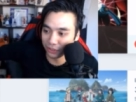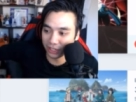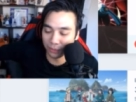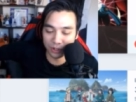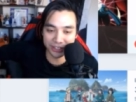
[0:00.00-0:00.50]

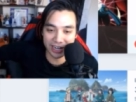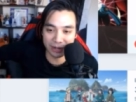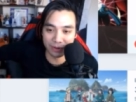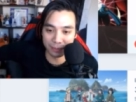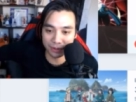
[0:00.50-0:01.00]
gonna watch it
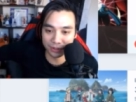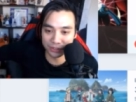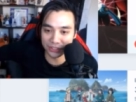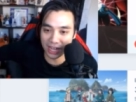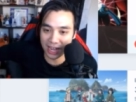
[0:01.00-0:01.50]
anyway
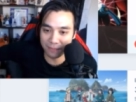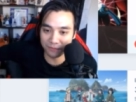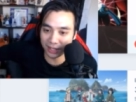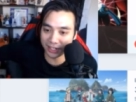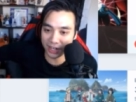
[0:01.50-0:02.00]
because I'm
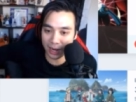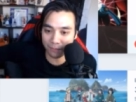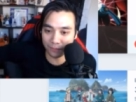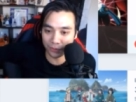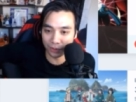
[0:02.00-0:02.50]
fucking
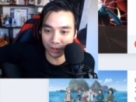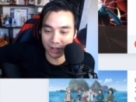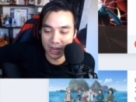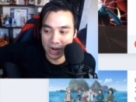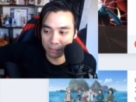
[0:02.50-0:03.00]
hyped for
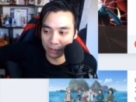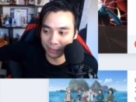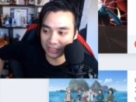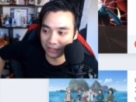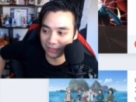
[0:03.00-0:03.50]

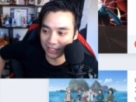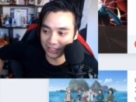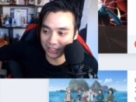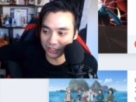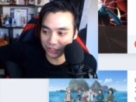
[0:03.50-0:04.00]
Promised Neverland
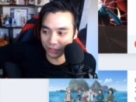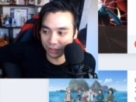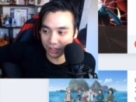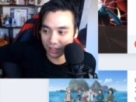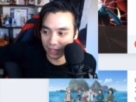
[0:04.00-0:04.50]
Season 2.
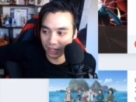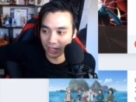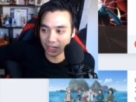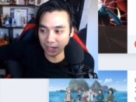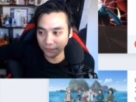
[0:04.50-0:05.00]

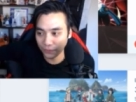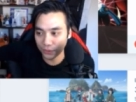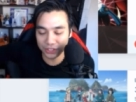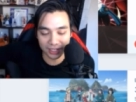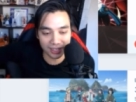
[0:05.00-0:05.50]

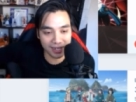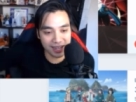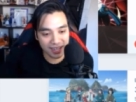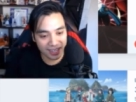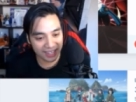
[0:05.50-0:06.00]
Unfortunately,
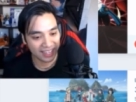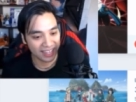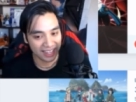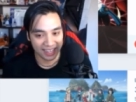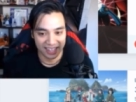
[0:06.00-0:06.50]

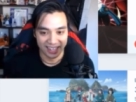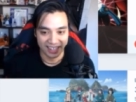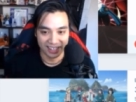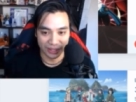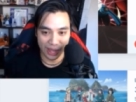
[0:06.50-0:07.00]

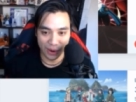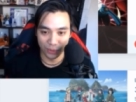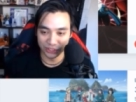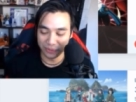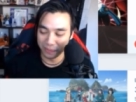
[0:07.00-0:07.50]
there
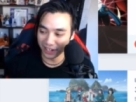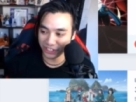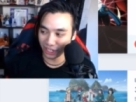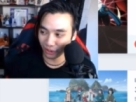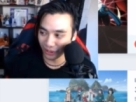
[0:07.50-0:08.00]
wasn't
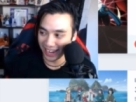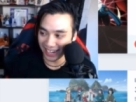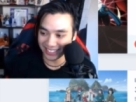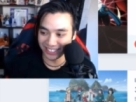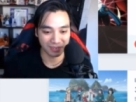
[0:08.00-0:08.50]
much to
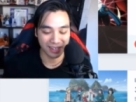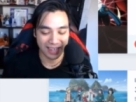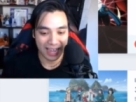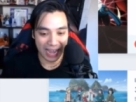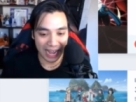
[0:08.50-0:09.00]
react to.
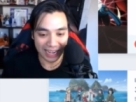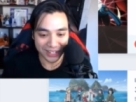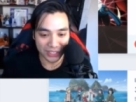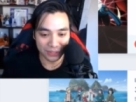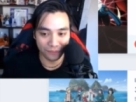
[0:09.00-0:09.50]

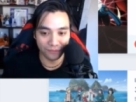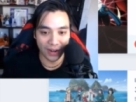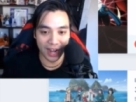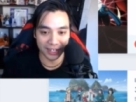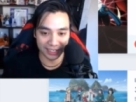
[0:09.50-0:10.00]
And
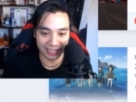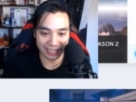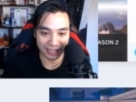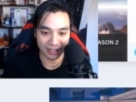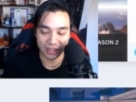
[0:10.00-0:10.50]

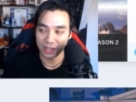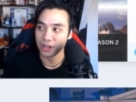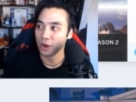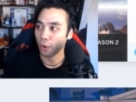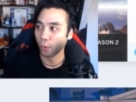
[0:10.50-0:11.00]
finally,
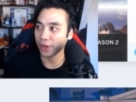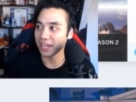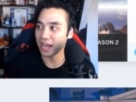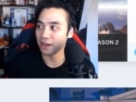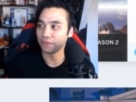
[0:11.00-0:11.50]
we
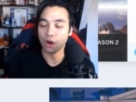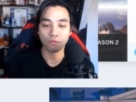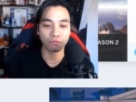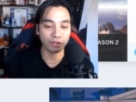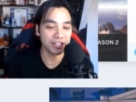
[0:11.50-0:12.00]
have
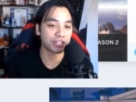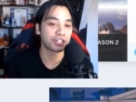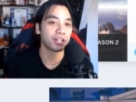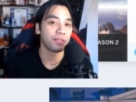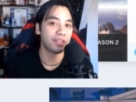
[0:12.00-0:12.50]

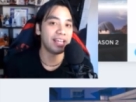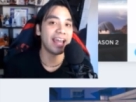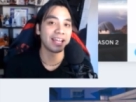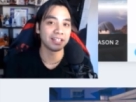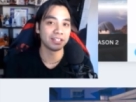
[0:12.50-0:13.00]
reached the
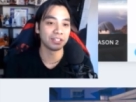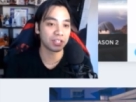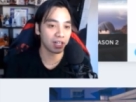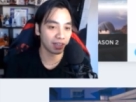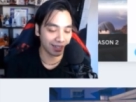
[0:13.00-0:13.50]
end,
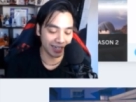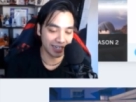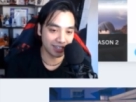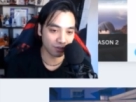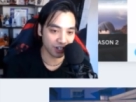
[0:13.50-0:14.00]

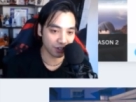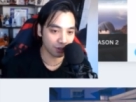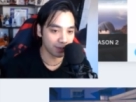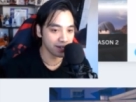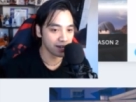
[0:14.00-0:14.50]
ladies and gentlemen.